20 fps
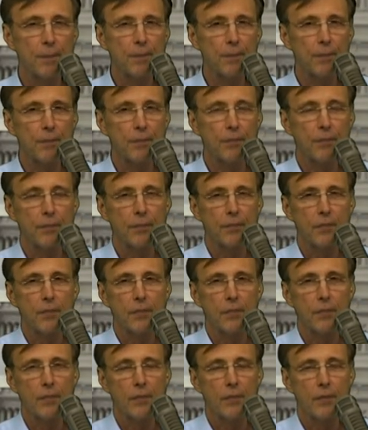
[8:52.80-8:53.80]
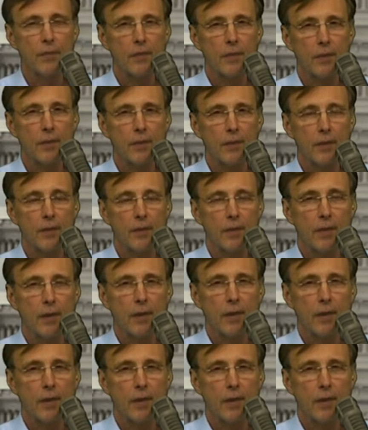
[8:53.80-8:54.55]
(no one is talking)